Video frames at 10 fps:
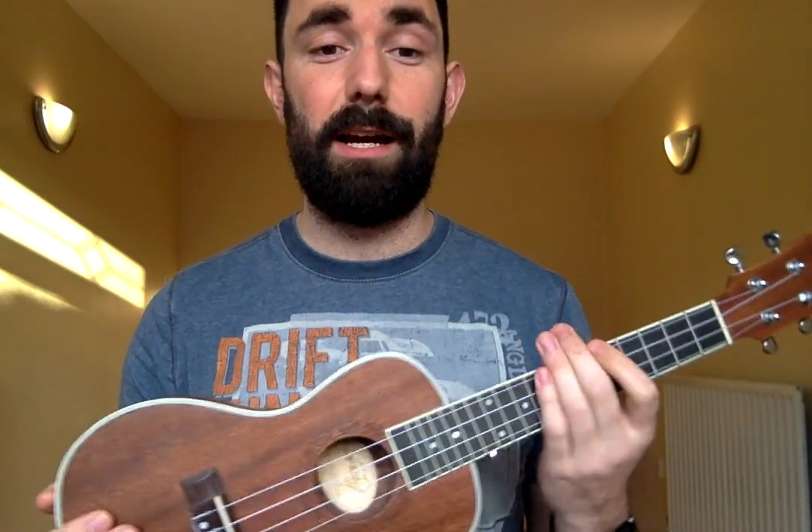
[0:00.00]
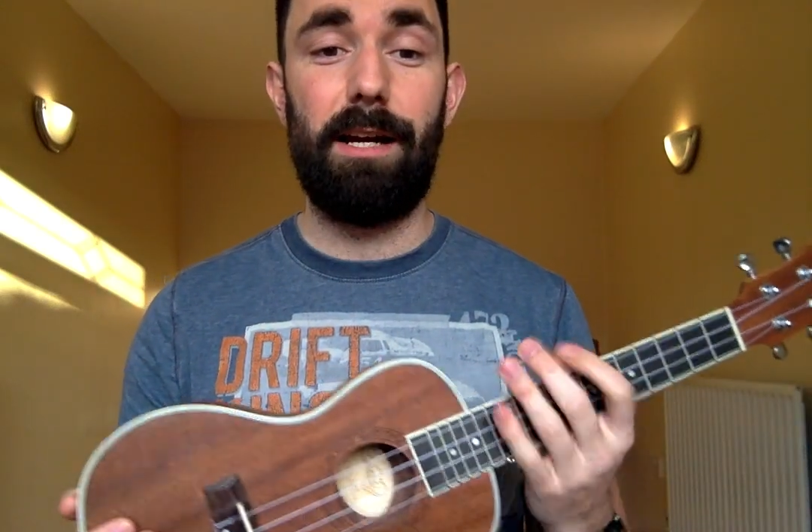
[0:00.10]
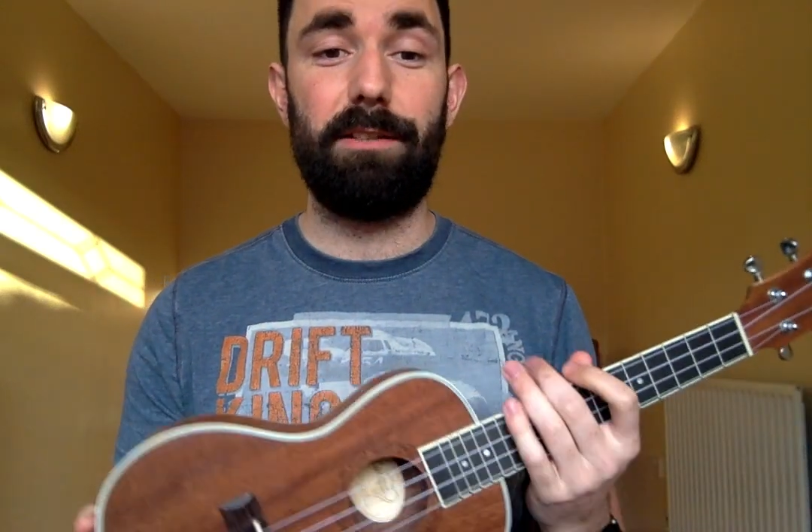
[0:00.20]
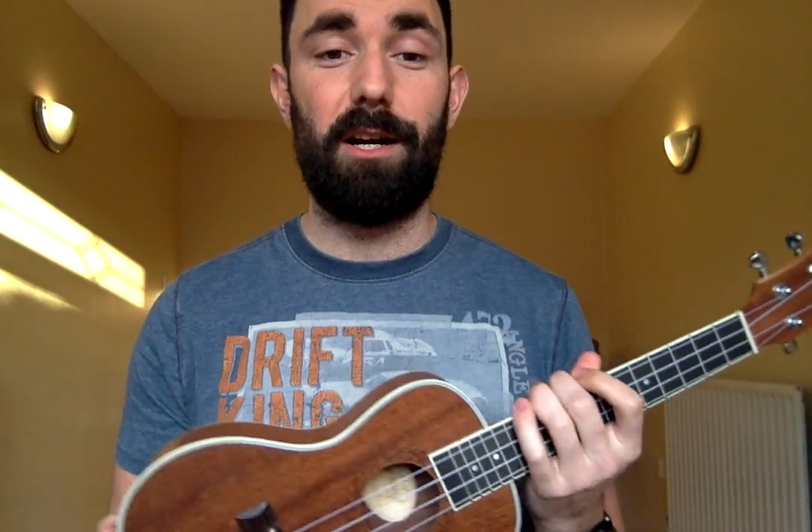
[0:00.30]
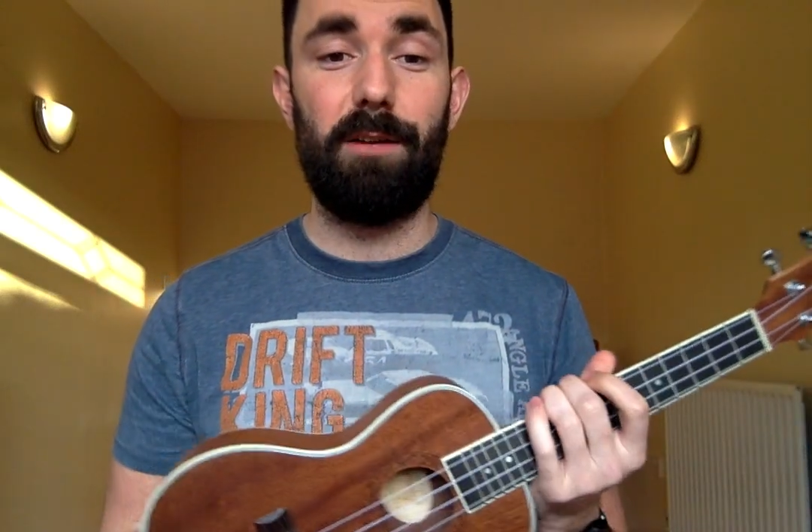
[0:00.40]

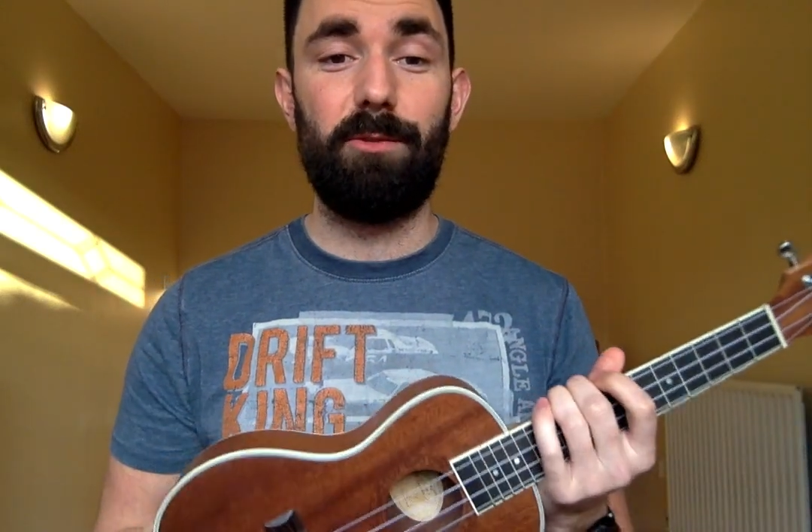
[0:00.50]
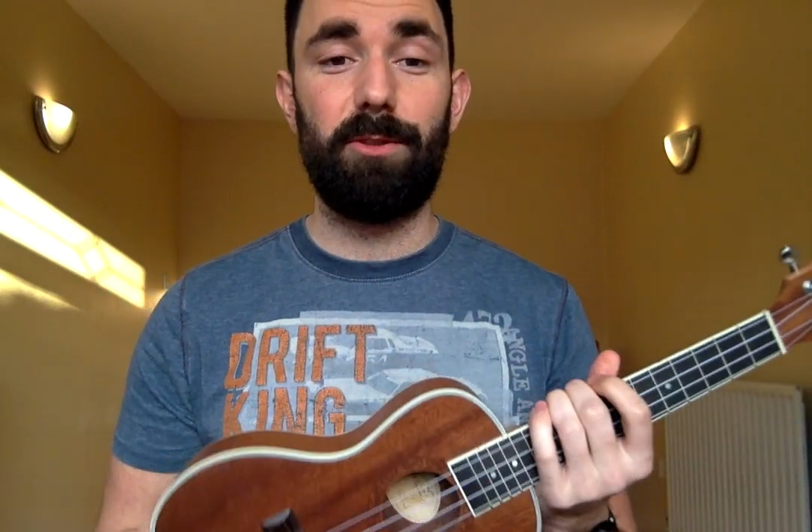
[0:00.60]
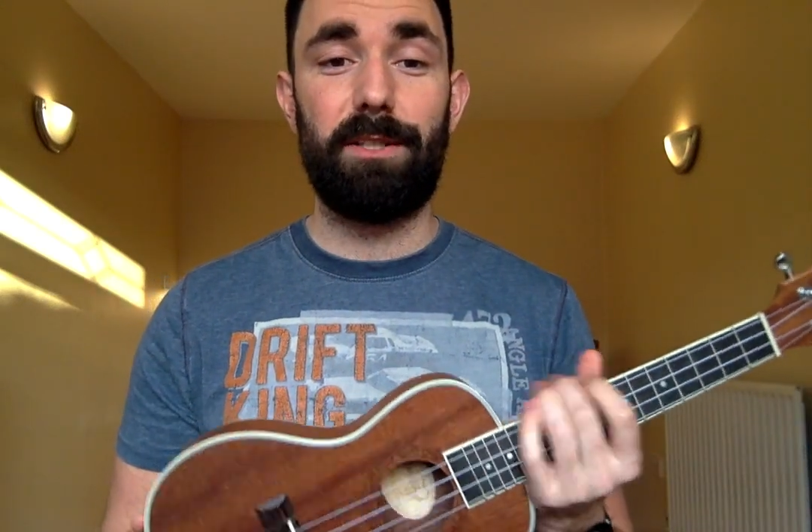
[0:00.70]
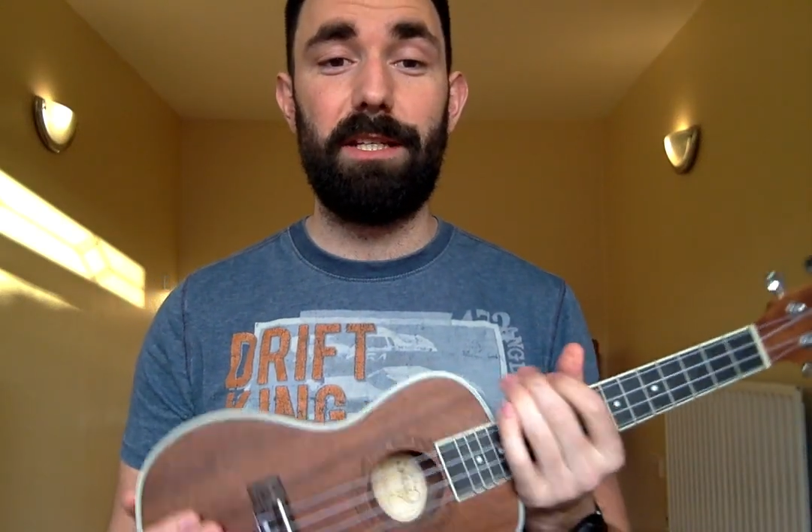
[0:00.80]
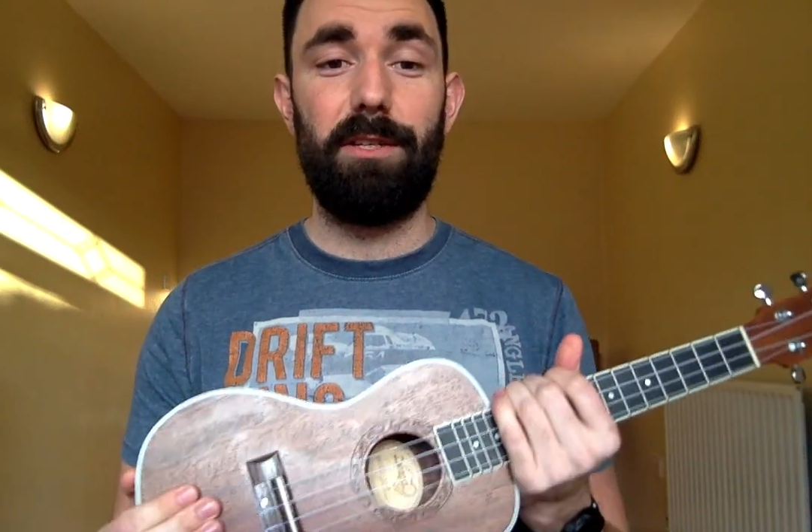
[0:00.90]
and I will
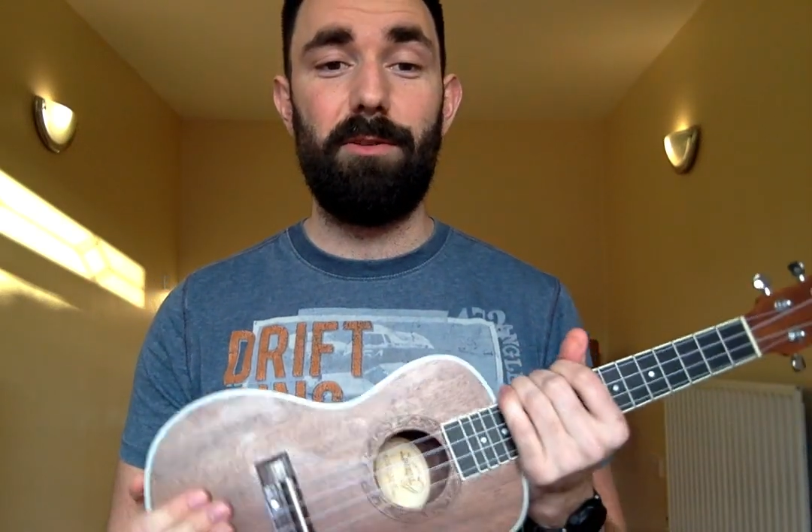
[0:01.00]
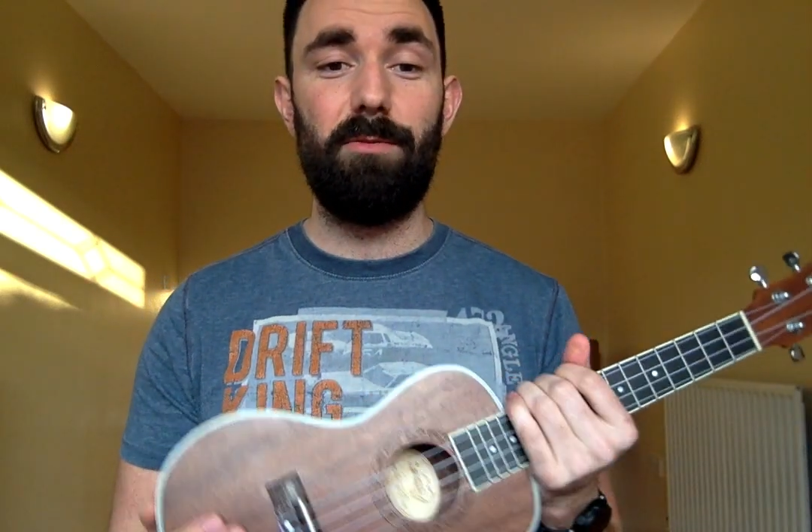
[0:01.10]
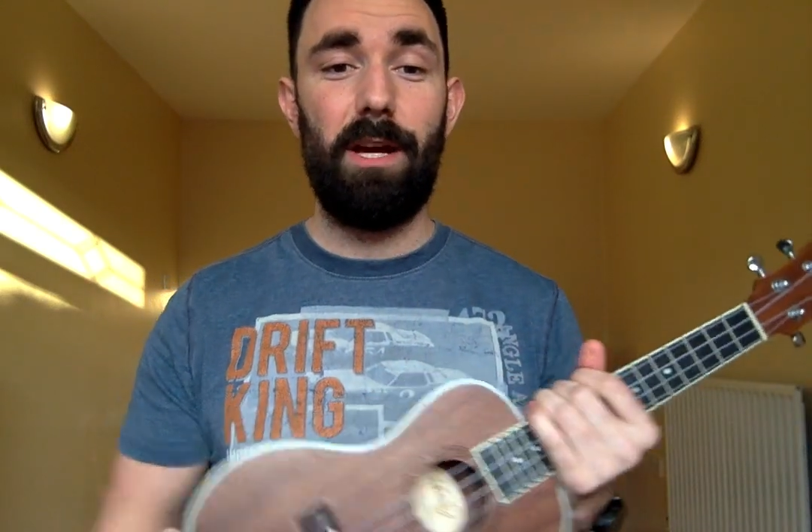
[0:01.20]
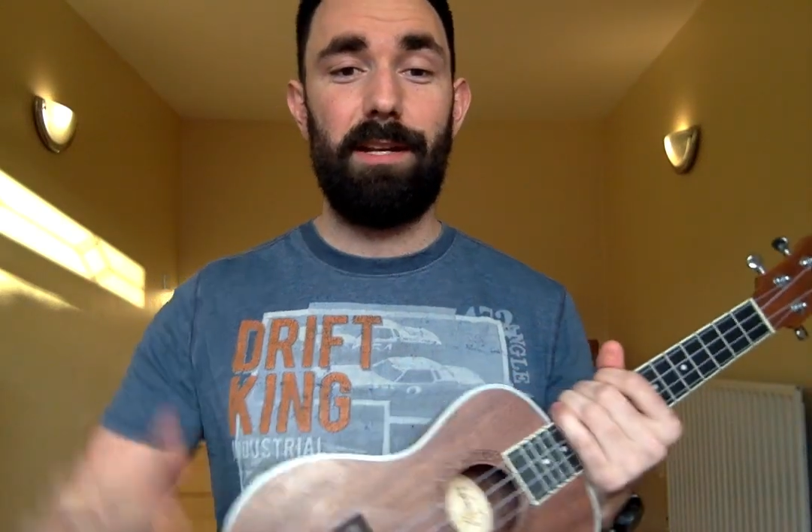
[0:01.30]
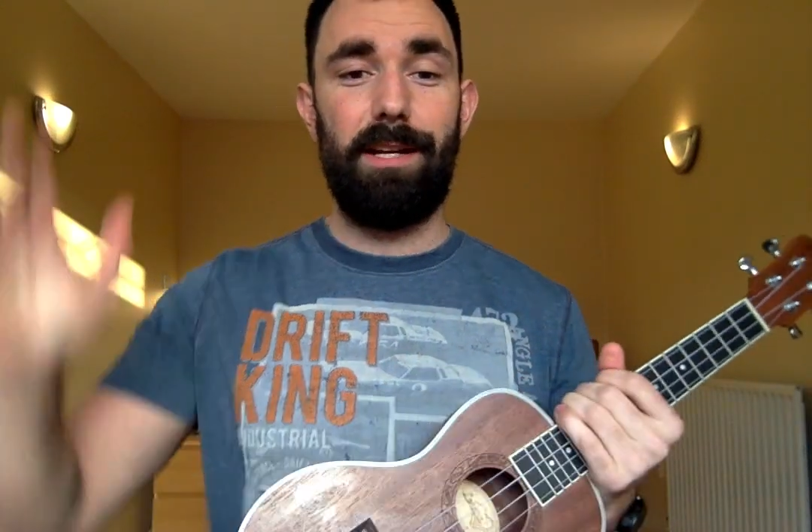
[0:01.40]
see
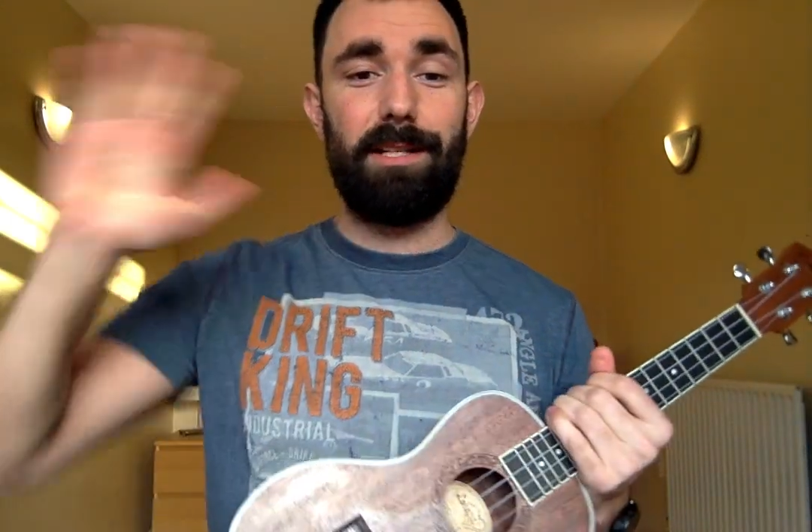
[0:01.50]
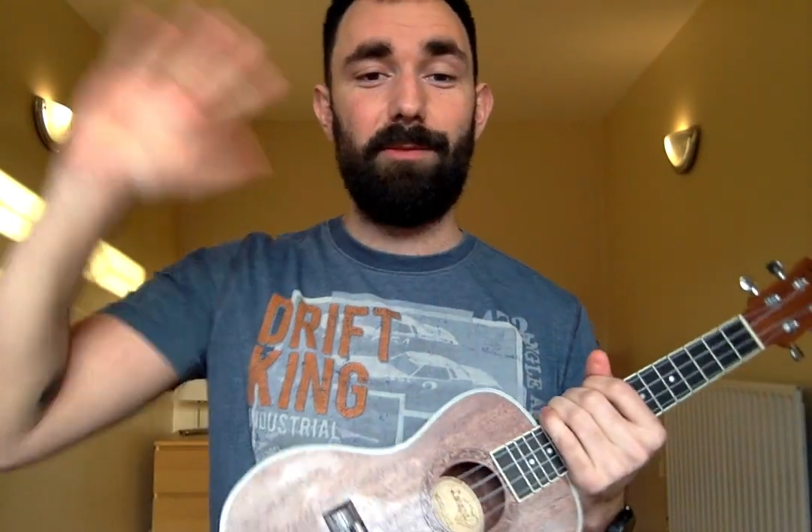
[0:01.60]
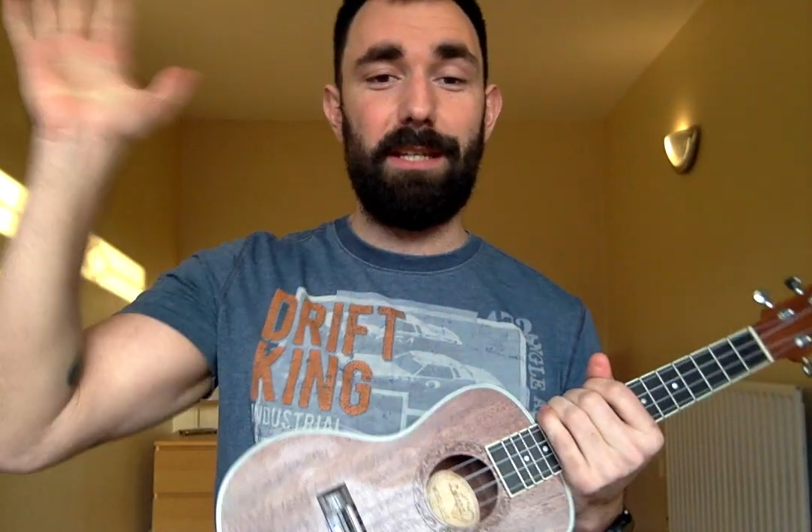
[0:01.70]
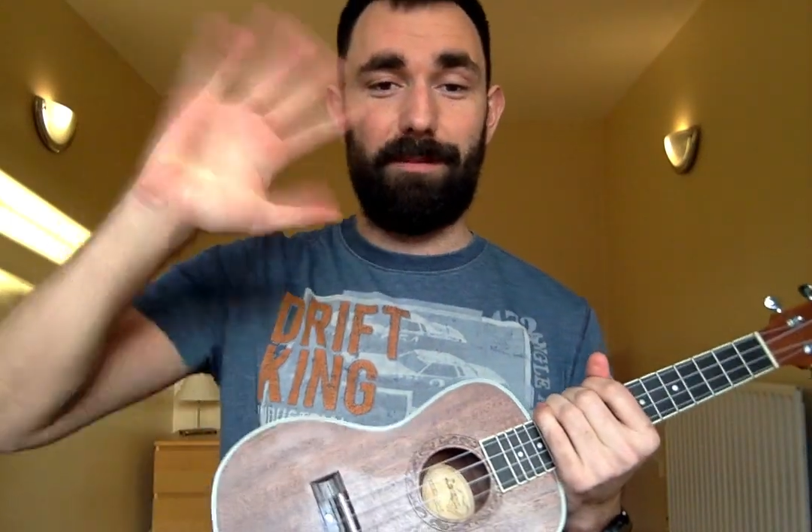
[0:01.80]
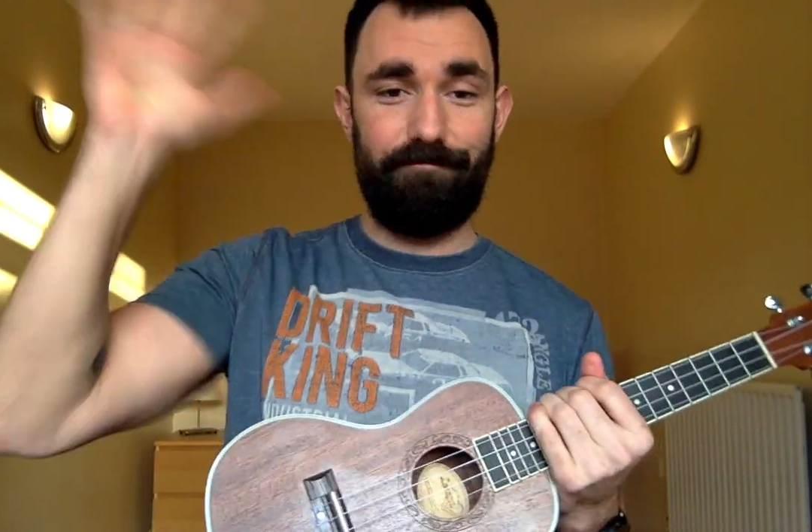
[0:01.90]
you next
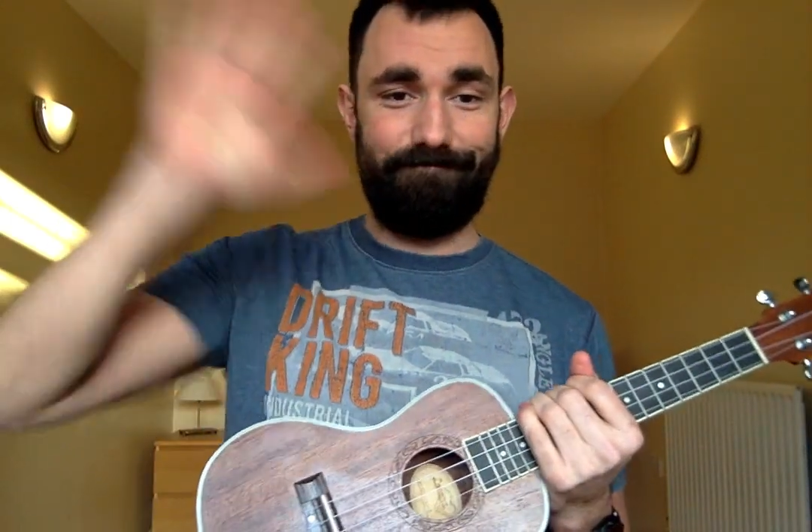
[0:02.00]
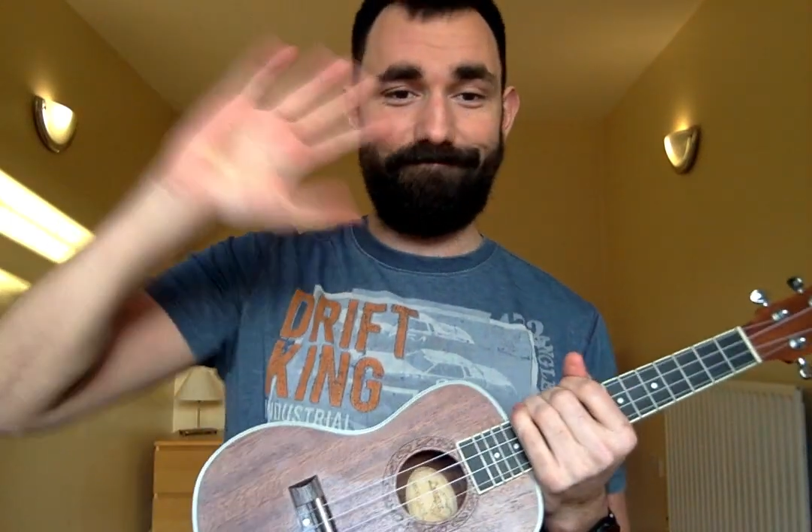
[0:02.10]
week.